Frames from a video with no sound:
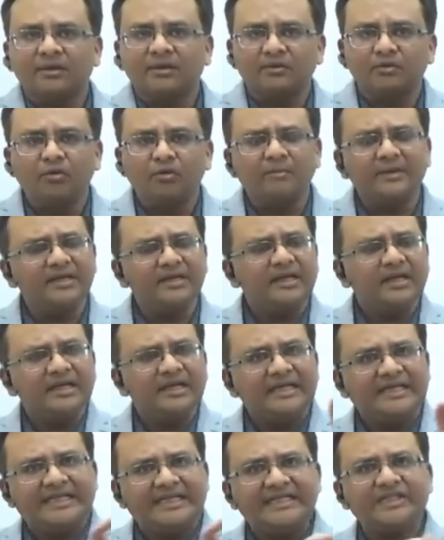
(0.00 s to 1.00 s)
the Roman
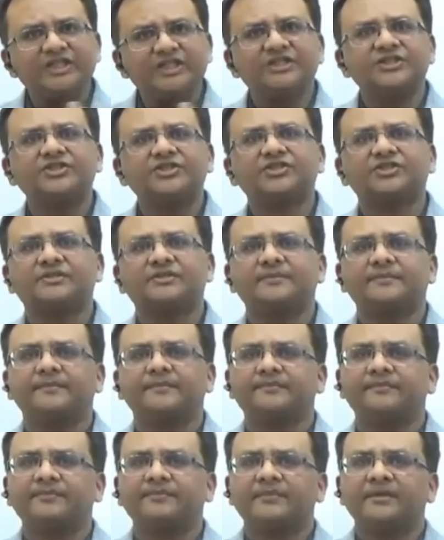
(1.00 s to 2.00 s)
legions
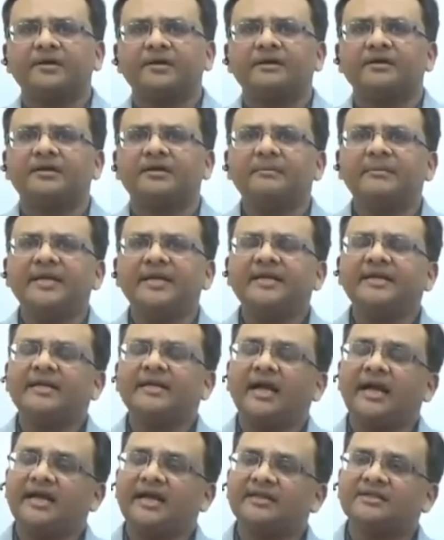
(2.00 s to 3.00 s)

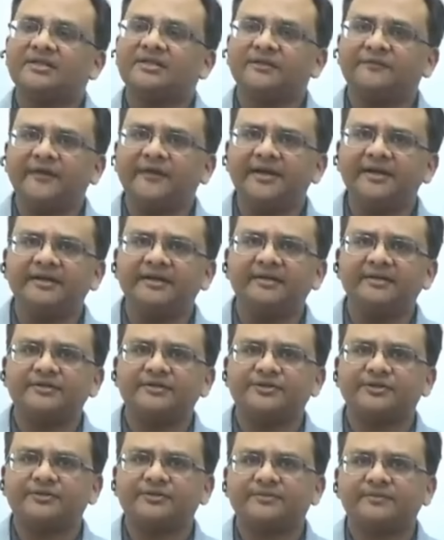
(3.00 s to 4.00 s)
remained as
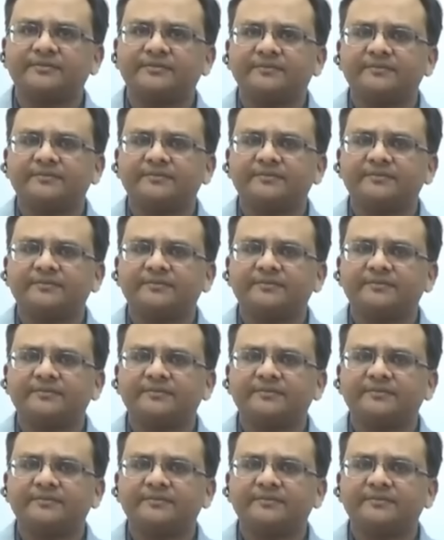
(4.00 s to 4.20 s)
defenders.